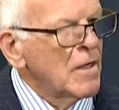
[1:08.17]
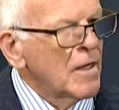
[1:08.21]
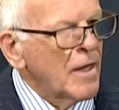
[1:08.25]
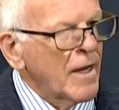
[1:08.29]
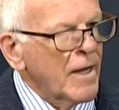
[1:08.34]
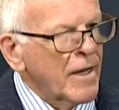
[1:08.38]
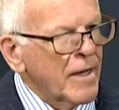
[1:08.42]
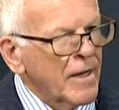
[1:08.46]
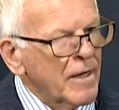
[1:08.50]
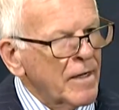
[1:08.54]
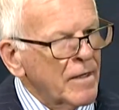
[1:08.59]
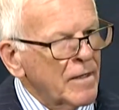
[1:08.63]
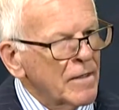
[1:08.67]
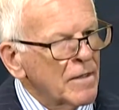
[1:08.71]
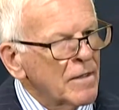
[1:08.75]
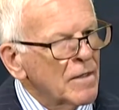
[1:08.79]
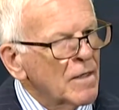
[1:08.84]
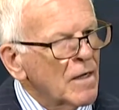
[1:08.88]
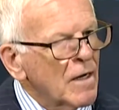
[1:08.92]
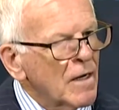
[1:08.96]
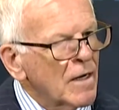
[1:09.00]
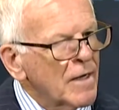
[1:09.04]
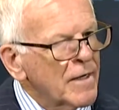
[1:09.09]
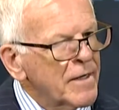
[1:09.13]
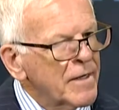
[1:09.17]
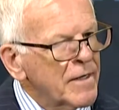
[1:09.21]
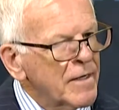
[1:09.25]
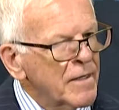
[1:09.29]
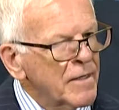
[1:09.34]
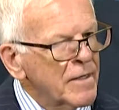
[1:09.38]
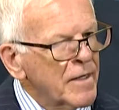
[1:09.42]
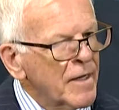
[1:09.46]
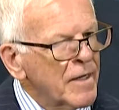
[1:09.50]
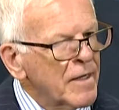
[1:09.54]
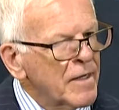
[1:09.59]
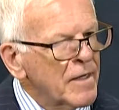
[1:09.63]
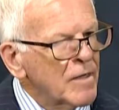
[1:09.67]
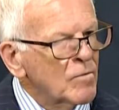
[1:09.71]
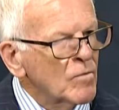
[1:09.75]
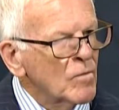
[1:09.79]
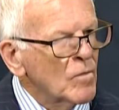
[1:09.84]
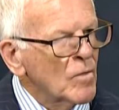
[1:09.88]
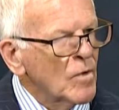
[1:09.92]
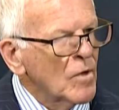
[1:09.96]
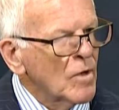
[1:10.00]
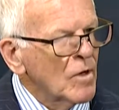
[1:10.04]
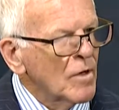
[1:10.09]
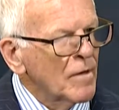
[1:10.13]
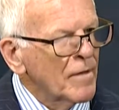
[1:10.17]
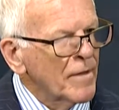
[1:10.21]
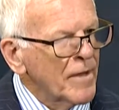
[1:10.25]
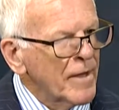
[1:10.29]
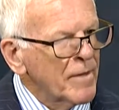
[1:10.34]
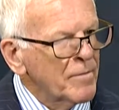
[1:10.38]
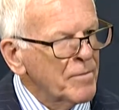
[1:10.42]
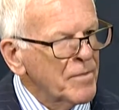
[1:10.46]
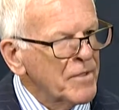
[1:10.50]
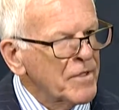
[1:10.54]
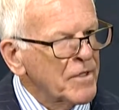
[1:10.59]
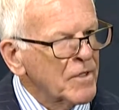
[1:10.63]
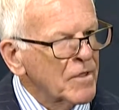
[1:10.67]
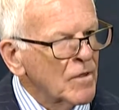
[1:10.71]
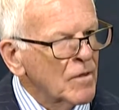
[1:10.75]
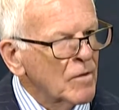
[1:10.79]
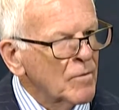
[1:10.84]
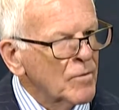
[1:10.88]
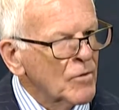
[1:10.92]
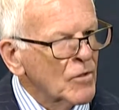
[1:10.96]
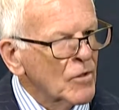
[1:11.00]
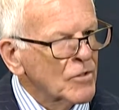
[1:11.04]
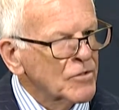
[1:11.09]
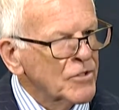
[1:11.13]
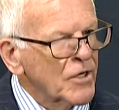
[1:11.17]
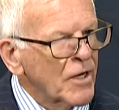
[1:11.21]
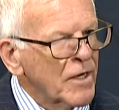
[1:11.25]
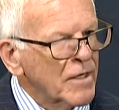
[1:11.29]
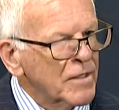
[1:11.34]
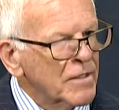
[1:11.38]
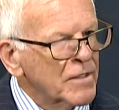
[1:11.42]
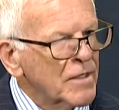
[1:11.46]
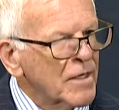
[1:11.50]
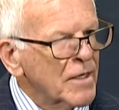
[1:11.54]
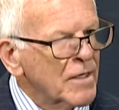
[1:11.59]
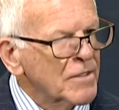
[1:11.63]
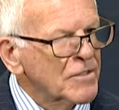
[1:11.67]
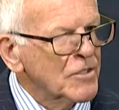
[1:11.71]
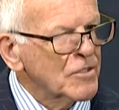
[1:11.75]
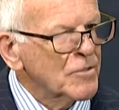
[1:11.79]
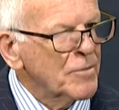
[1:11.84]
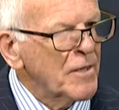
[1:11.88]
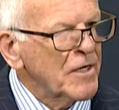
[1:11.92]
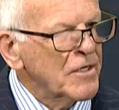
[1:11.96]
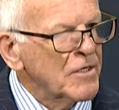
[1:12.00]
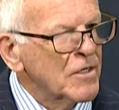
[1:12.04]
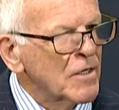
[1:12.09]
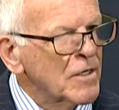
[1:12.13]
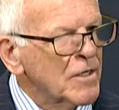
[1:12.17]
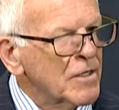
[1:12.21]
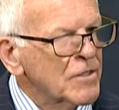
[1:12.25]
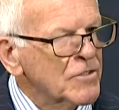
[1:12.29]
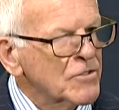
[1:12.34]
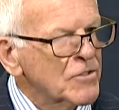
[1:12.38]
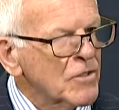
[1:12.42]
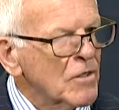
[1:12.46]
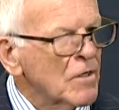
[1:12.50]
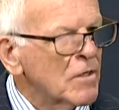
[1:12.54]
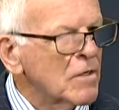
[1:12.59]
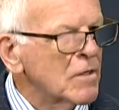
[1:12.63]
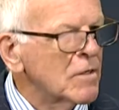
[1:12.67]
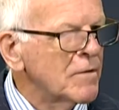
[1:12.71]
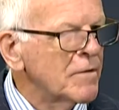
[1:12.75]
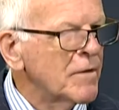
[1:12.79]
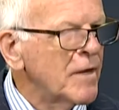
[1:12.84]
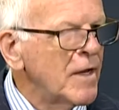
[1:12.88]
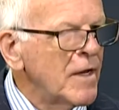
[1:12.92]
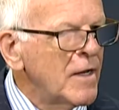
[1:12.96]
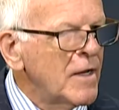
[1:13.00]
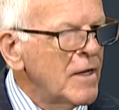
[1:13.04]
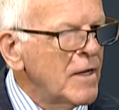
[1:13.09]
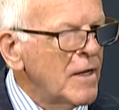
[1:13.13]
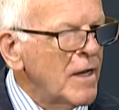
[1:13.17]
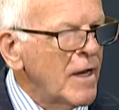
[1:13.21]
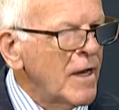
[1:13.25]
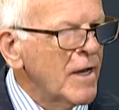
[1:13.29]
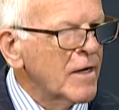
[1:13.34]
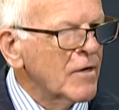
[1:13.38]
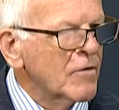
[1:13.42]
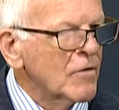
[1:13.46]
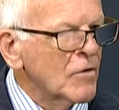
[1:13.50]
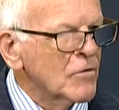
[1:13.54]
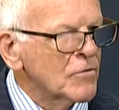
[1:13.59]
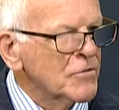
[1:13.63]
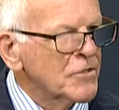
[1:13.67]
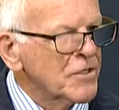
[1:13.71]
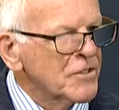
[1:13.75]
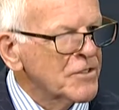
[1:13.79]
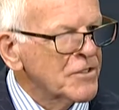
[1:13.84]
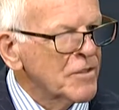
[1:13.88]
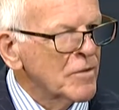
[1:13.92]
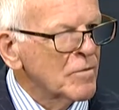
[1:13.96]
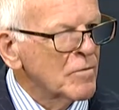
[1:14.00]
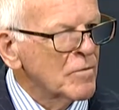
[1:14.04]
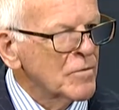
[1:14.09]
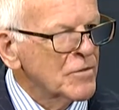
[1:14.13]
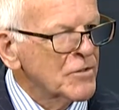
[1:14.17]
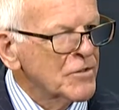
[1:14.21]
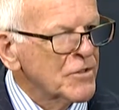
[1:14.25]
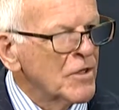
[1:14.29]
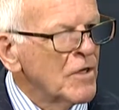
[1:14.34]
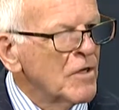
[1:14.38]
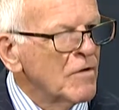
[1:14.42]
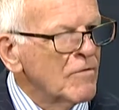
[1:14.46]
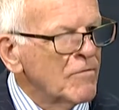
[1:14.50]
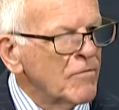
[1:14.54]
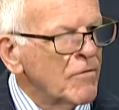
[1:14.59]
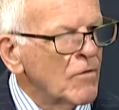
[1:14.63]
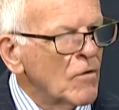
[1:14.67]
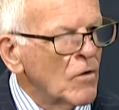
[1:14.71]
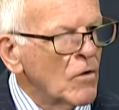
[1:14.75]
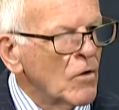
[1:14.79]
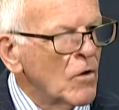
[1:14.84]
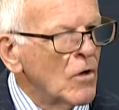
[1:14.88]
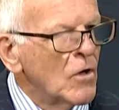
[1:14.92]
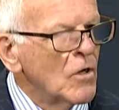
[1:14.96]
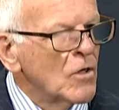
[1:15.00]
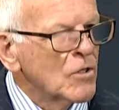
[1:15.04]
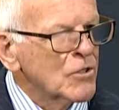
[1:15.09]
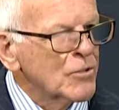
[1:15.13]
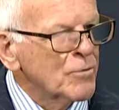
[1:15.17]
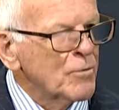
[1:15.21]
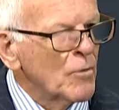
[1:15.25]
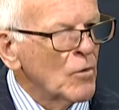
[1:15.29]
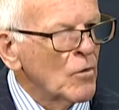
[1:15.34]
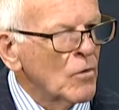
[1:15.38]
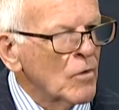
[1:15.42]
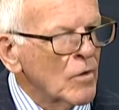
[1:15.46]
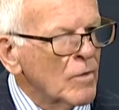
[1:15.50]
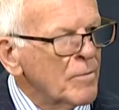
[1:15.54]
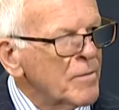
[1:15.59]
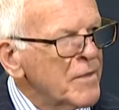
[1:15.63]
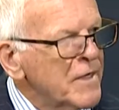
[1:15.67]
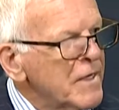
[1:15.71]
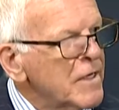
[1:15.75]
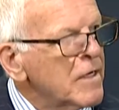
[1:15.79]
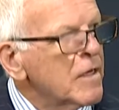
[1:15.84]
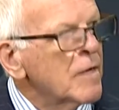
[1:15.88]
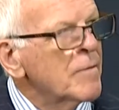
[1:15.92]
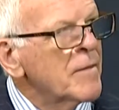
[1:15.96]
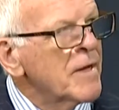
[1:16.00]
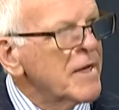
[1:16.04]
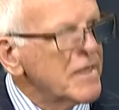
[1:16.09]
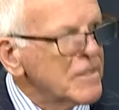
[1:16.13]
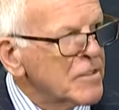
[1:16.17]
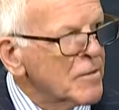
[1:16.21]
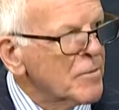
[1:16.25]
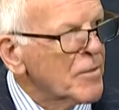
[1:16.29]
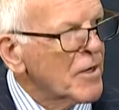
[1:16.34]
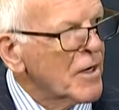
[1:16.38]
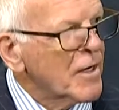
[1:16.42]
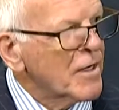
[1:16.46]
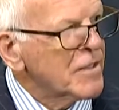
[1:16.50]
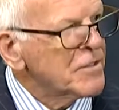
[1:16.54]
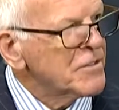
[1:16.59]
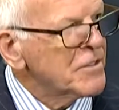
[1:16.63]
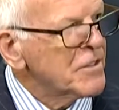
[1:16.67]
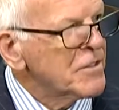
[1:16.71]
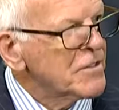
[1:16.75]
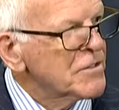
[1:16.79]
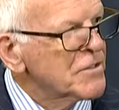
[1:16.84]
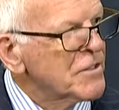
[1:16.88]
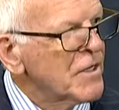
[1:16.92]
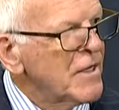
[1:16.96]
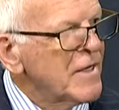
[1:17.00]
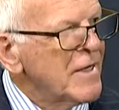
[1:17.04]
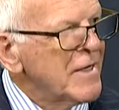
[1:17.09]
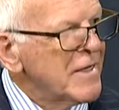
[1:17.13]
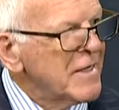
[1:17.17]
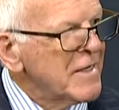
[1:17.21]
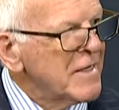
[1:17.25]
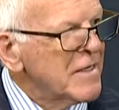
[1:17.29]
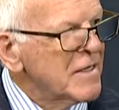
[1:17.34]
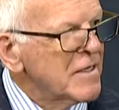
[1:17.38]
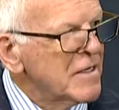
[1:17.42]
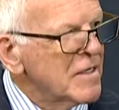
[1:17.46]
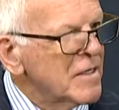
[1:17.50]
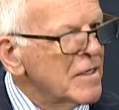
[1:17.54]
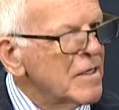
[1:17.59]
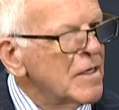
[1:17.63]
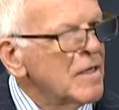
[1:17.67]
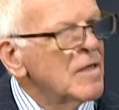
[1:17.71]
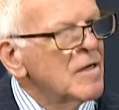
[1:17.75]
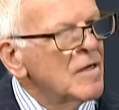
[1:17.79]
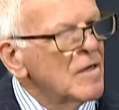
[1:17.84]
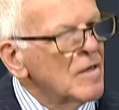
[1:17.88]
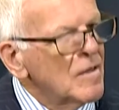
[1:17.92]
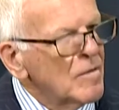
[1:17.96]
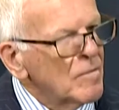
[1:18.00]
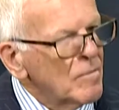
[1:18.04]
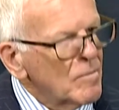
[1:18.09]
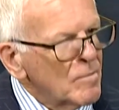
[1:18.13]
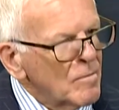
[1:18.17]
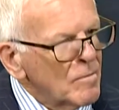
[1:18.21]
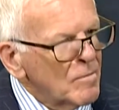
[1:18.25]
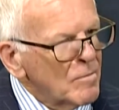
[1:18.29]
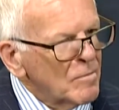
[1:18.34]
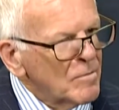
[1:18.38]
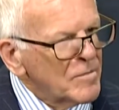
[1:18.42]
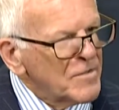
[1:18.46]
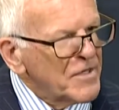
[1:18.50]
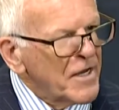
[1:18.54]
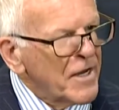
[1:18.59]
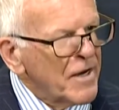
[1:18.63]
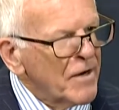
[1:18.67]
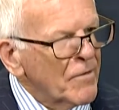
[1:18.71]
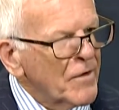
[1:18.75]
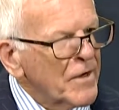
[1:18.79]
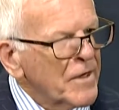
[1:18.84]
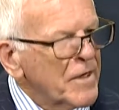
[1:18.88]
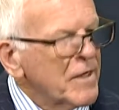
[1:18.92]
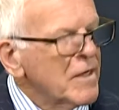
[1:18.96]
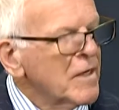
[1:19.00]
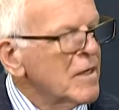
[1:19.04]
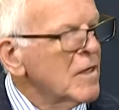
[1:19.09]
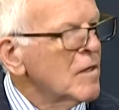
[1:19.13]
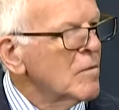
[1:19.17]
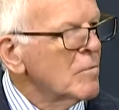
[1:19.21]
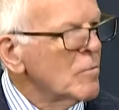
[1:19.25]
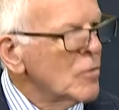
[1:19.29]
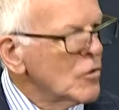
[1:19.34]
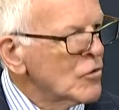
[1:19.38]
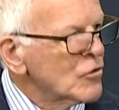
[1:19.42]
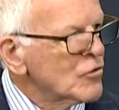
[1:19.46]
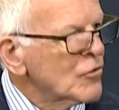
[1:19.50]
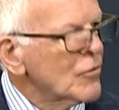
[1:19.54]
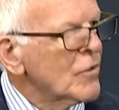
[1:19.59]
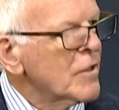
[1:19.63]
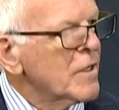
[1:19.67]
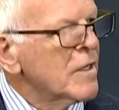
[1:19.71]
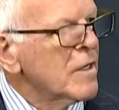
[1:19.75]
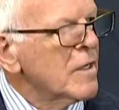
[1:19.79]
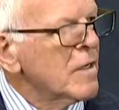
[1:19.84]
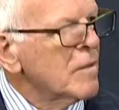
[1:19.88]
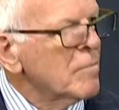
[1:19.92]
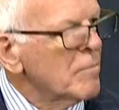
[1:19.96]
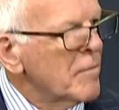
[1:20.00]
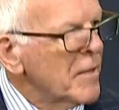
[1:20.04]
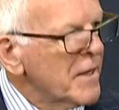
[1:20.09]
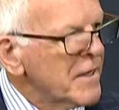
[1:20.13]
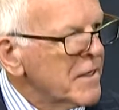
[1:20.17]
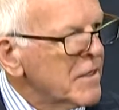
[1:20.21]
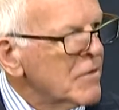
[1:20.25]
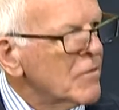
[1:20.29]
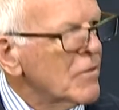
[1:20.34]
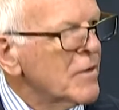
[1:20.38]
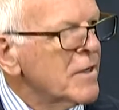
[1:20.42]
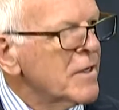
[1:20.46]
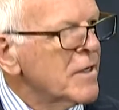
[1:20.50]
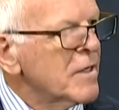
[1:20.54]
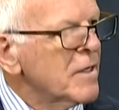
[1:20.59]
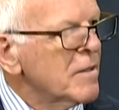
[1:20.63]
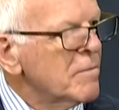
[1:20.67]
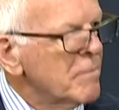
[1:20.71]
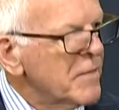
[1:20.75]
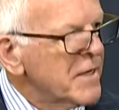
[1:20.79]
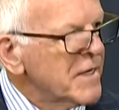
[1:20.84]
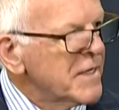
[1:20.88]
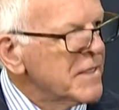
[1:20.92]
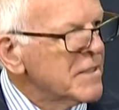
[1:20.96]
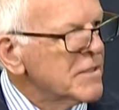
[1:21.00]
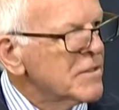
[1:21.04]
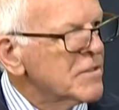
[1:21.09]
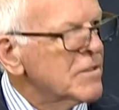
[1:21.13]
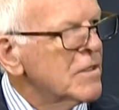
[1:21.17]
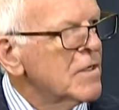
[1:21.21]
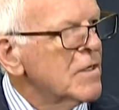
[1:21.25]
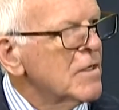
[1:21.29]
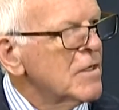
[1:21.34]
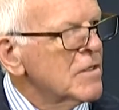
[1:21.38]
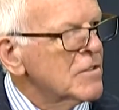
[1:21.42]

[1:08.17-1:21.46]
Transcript: And I came on that particular project as a specialist on agro-systems for small and medium enterprises in dairy, butchery, bakery, meat.